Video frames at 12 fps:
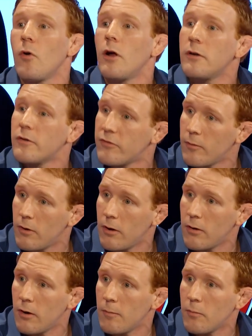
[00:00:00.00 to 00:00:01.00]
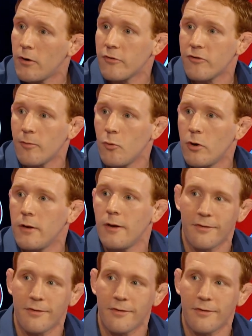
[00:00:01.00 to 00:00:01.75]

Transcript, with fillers: Ronda so arm bars someone,